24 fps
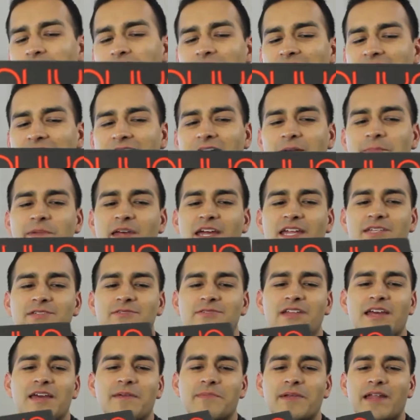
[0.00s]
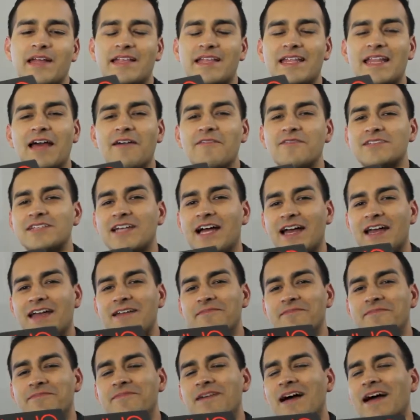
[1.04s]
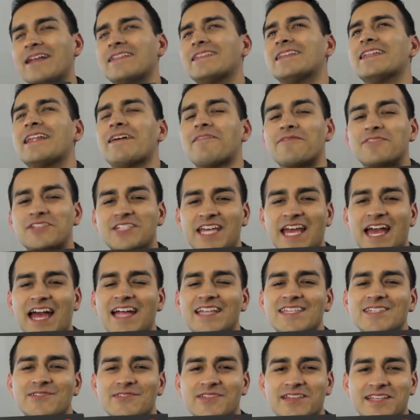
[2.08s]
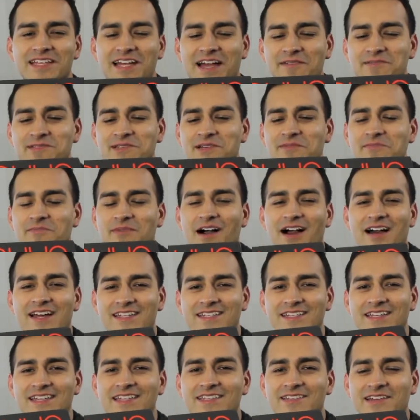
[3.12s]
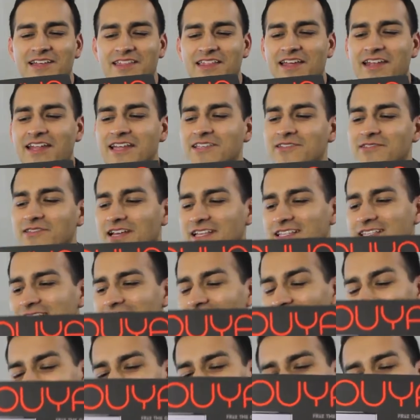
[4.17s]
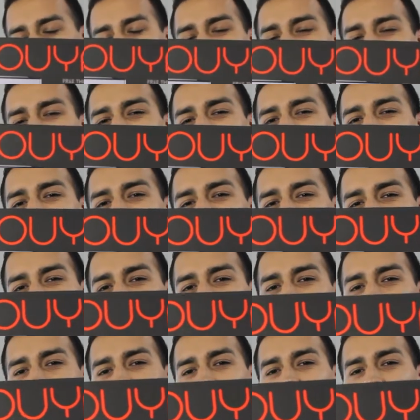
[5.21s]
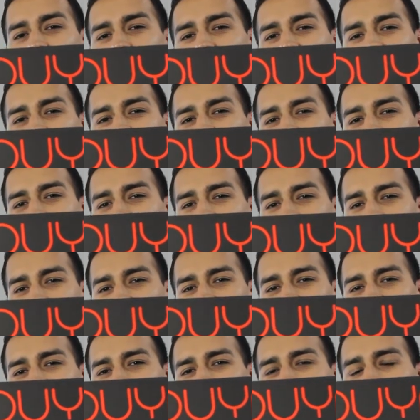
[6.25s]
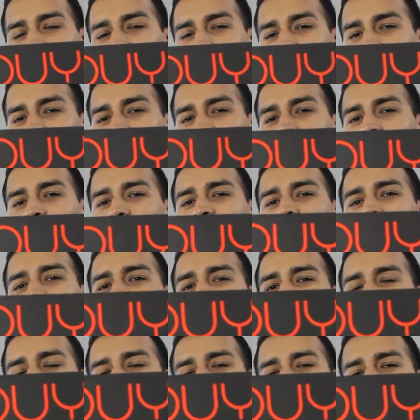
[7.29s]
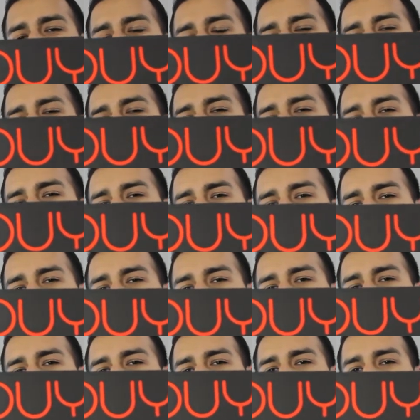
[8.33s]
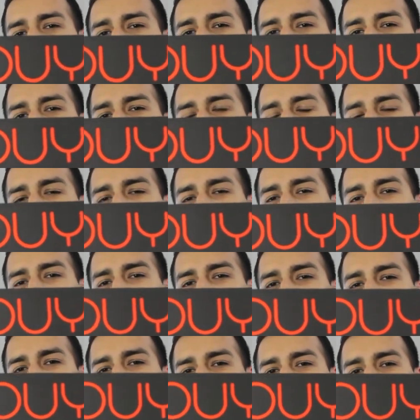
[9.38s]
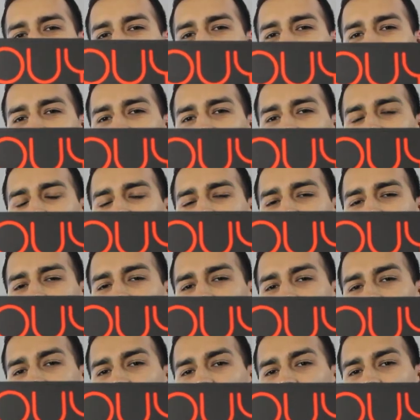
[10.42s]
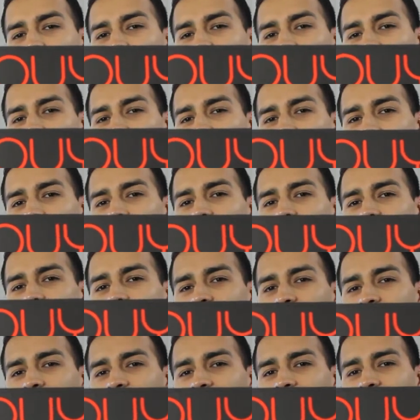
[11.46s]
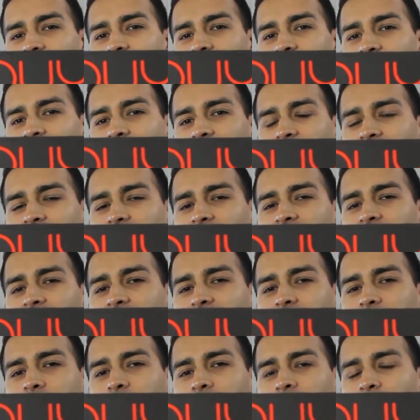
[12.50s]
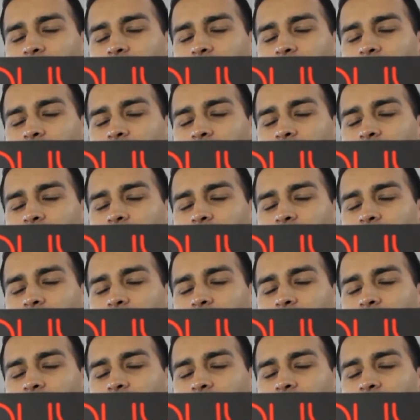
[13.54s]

picked it up yesterday, but I didn't have a chance or the time to unbox it, so I thought I'd do that today. So here you go. Here's the box. You know how we do it. We take a look at the box first. There it is. There's a picture of the controller, the console itself, the nice